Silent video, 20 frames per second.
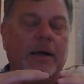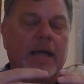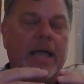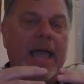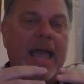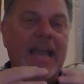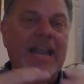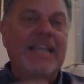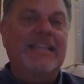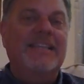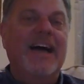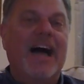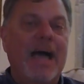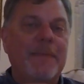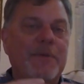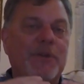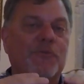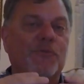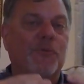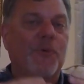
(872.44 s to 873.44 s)

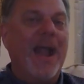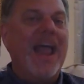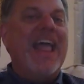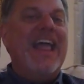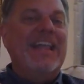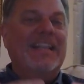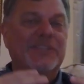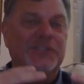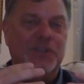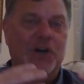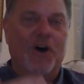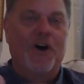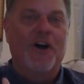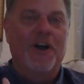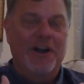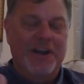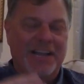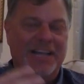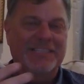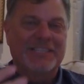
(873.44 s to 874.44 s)
anytime it rains
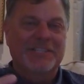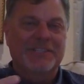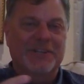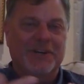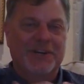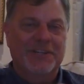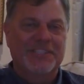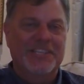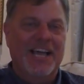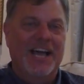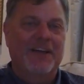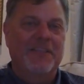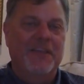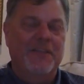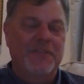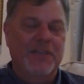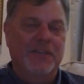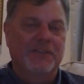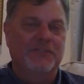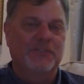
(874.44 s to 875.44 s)
hard, as it turns out
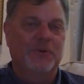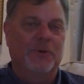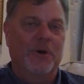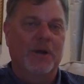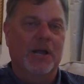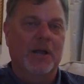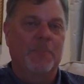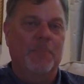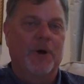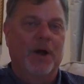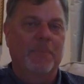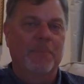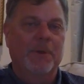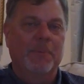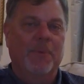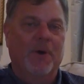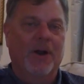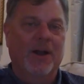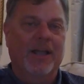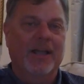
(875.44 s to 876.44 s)
in the historic
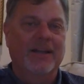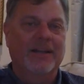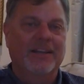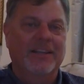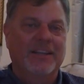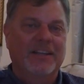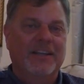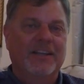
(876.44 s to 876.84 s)
apartment market,